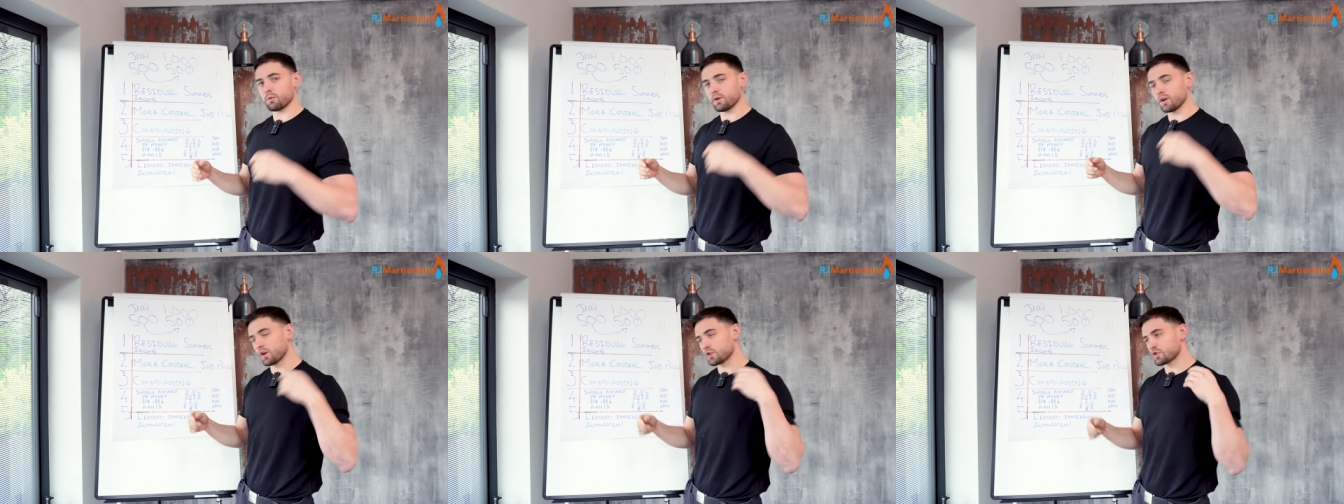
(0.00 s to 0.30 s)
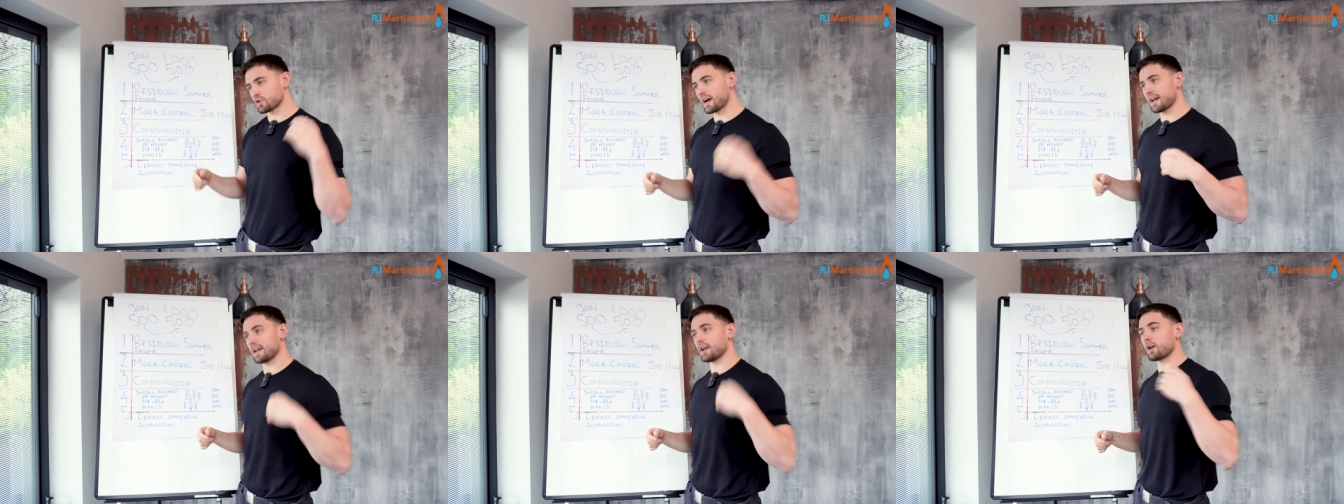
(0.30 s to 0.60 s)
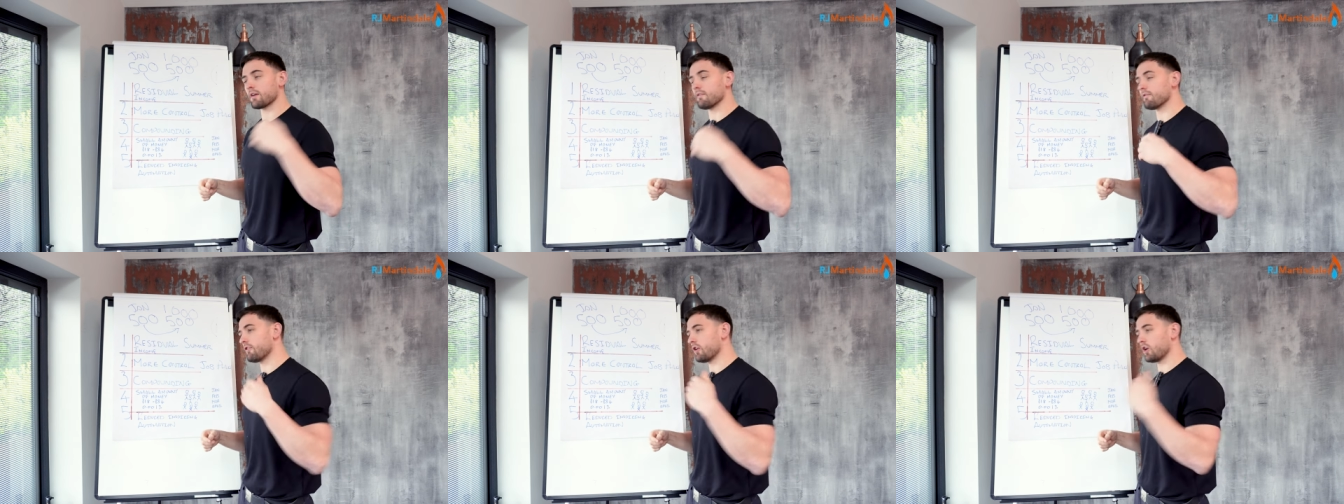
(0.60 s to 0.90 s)
We're not trying to
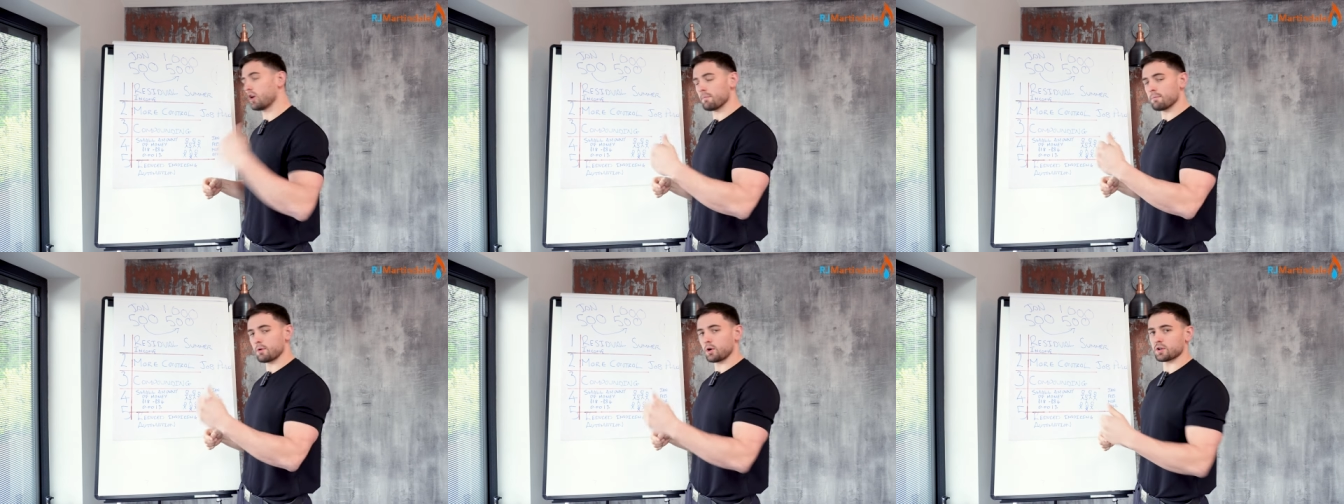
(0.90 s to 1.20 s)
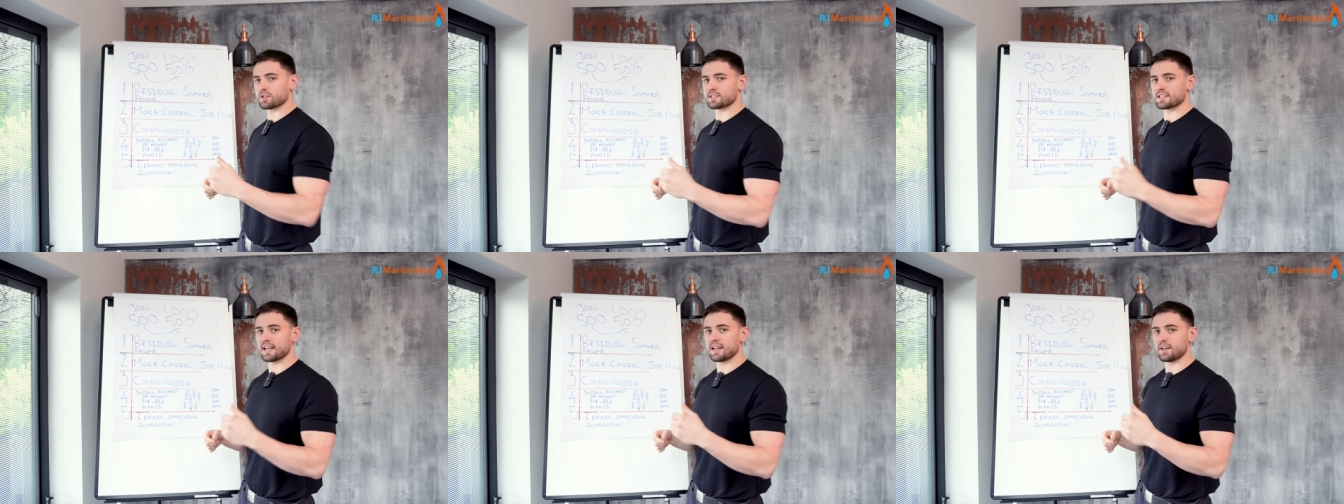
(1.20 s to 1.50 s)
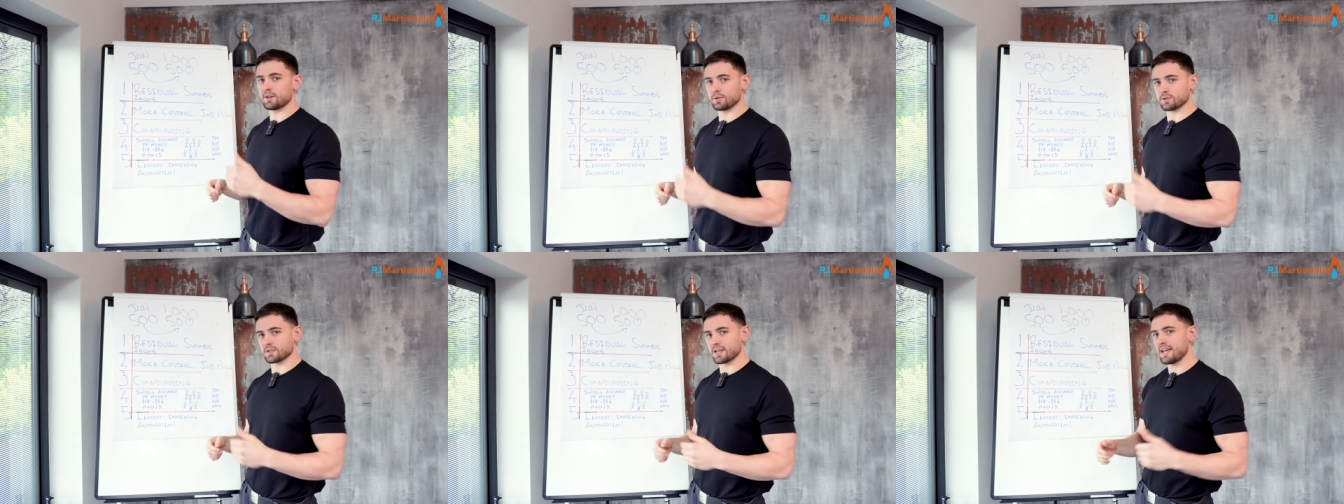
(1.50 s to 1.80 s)
convert more
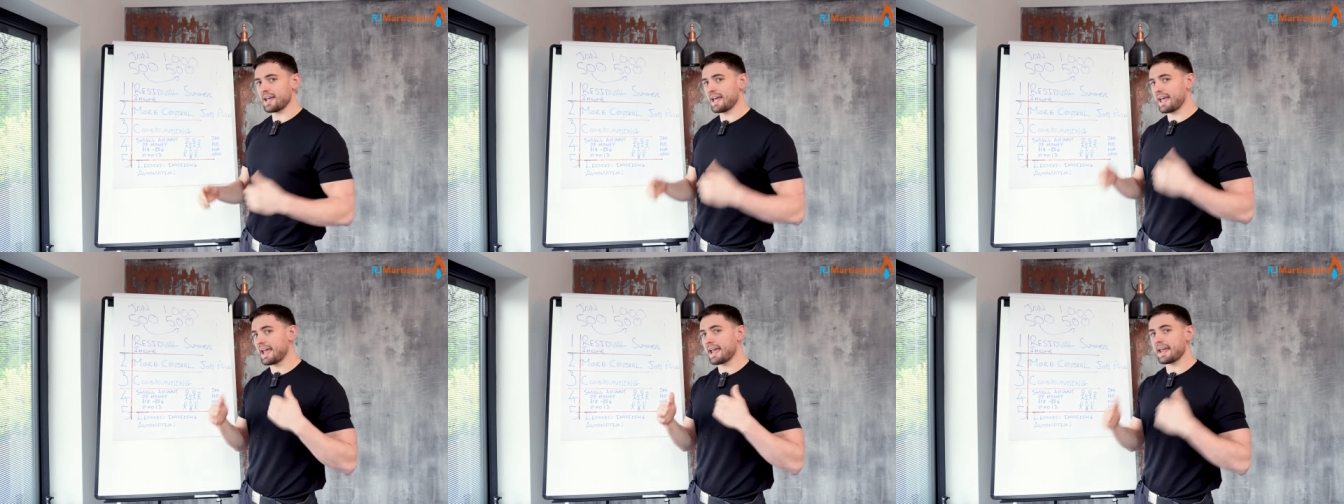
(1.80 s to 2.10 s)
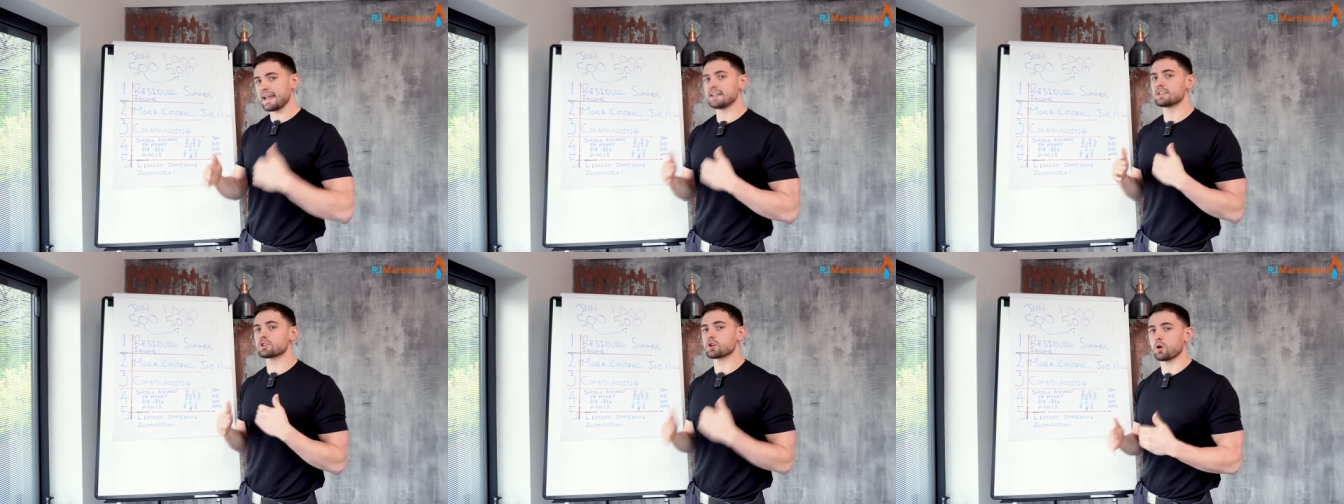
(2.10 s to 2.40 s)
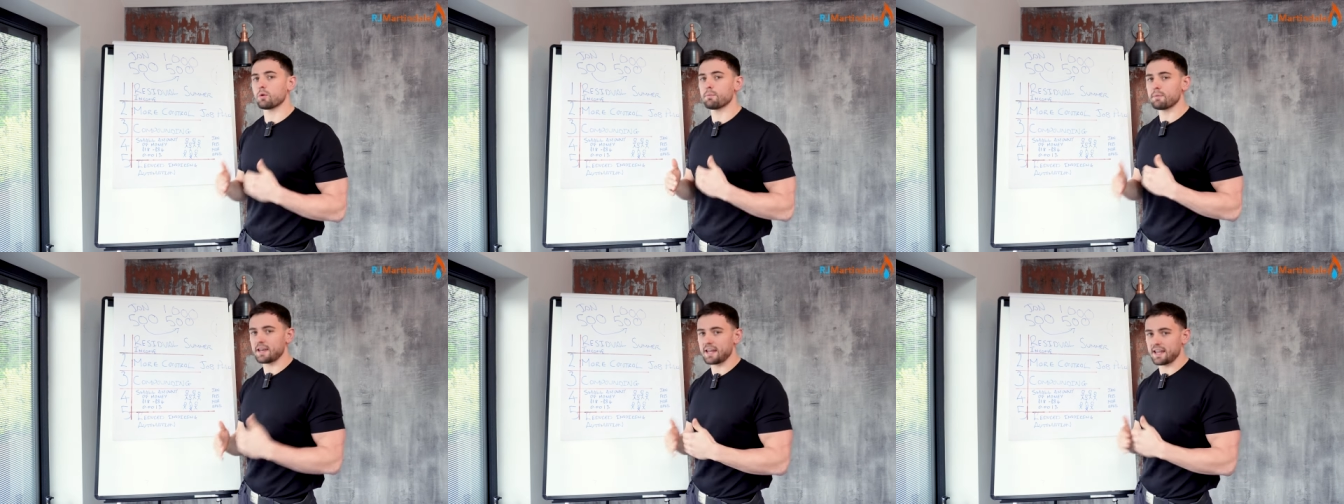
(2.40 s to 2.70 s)
sales. It is
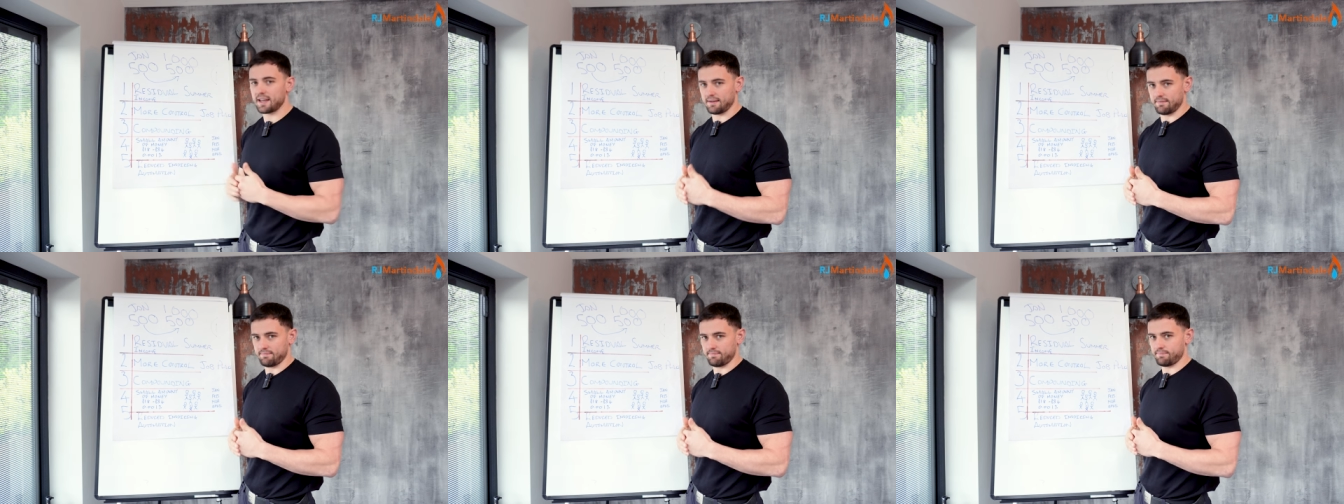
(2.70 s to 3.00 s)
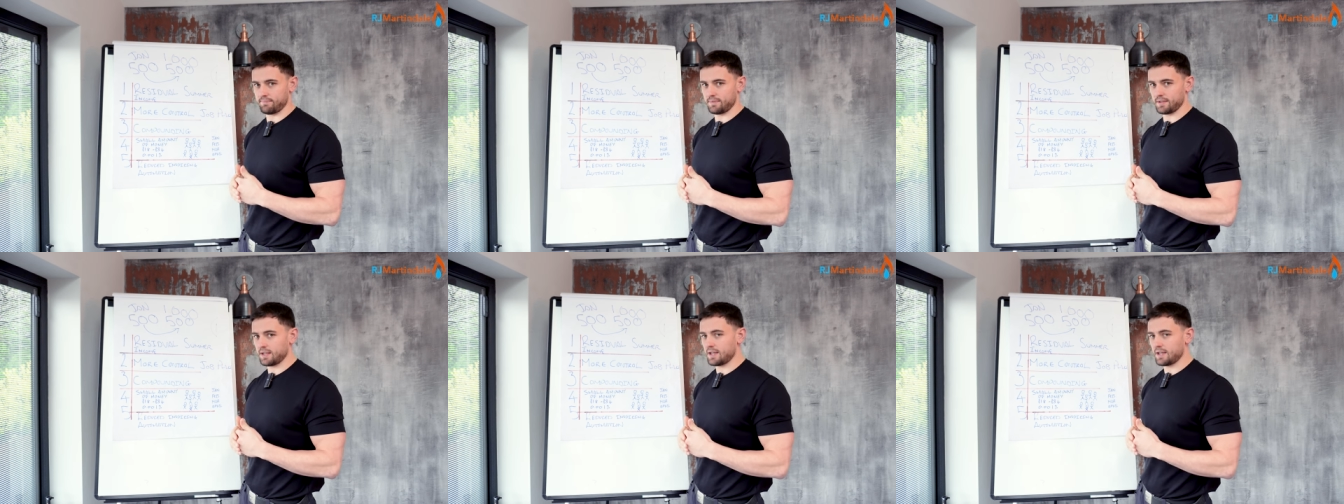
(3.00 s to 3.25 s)
coming in.